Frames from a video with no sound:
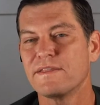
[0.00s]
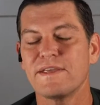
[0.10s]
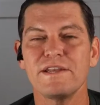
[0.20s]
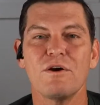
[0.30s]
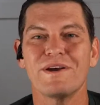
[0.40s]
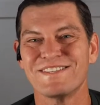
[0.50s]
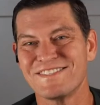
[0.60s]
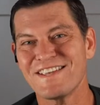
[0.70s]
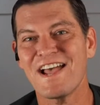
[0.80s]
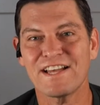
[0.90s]
They know
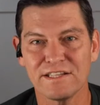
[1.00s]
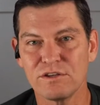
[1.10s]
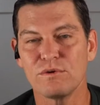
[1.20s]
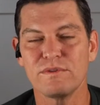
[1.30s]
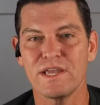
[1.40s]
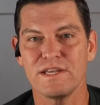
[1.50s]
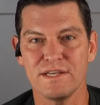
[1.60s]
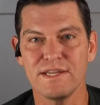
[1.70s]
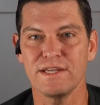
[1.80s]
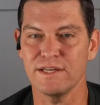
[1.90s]
exactly who they
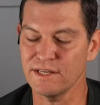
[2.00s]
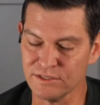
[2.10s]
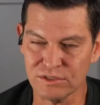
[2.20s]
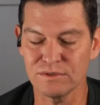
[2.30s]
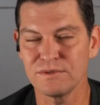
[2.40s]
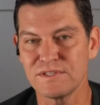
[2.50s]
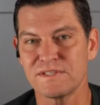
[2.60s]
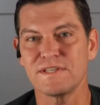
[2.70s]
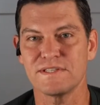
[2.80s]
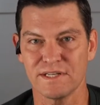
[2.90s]
need as soon as the
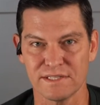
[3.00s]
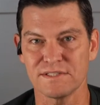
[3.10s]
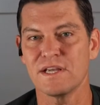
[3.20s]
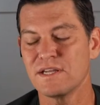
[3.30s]
season ends.